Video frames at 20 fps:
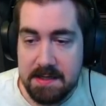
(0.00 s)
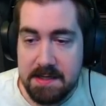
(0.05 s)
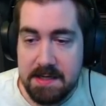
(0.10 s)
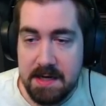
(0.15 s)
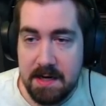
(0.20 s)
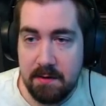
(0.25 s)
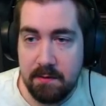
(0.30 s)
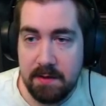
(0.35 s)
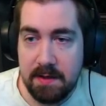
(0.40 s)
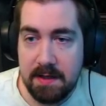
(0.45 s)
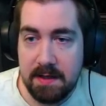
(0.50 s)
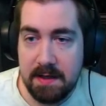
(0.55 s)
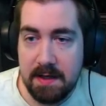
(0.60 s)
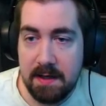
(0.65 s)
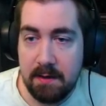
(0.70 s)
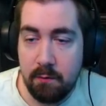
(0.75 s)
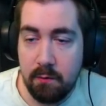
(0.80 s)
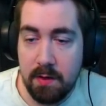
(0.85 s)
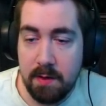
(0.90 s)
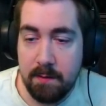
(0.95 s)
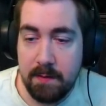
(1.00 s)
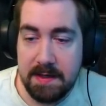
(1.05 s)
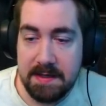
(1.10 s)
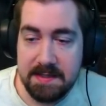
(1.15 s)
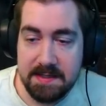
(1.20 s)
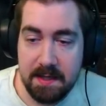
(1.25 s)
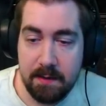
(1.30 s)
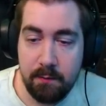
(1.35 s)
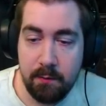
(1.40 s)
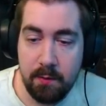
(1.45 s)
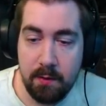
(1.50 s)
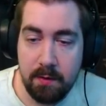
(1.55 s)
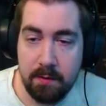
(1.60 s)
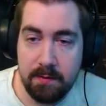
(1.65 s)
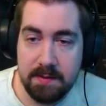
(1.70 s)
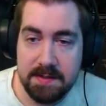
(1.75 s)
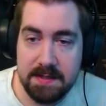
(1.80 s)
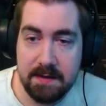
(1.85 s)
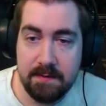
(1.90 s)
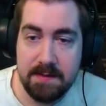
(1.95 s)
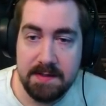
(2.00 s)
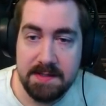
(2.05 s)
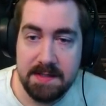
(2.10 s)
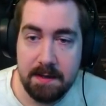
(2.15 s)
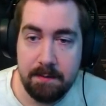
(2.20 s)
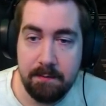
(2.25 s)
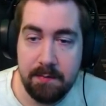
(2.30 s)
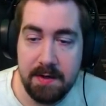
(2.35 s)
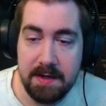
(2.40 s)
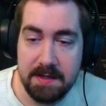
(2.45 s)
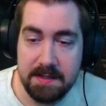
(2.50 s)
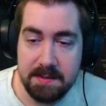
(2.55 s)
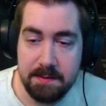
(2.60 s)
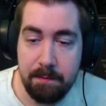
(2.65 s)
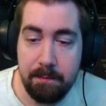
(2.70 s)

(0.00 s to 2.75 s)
generally like one base type will always have the same price.